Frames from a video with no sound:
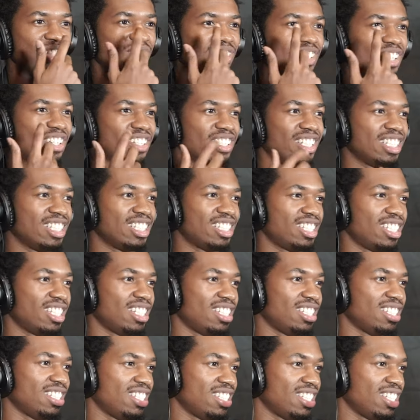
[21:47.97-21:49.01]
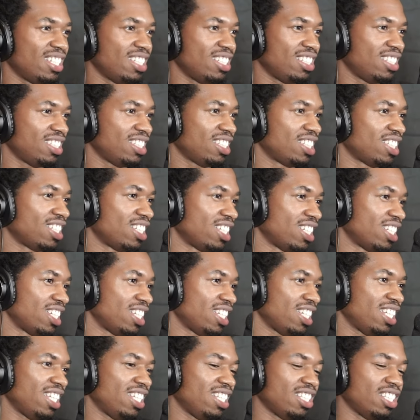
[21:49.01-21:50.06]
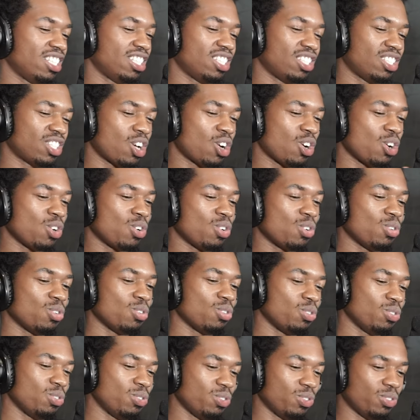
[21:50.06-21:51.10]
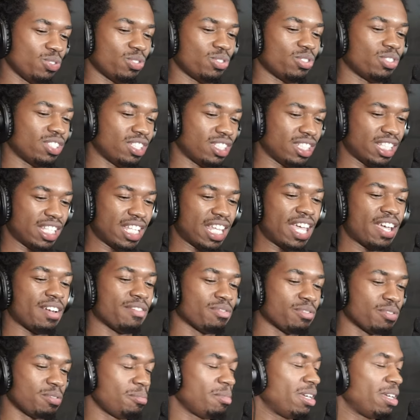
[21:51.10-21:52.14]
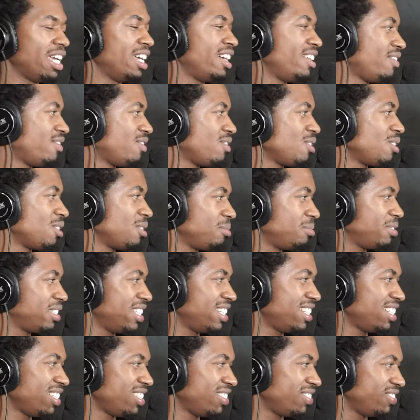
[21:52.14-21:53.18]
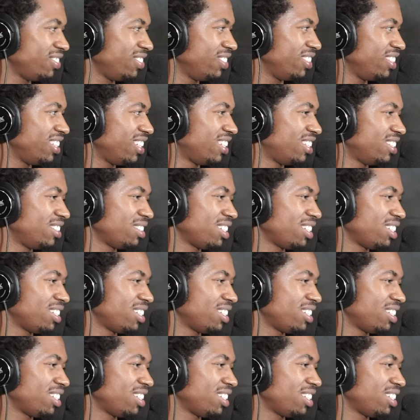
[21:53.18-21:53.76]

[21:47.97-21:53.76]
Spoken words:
you know, this shit is just, it's so every man for himself, okay, you know?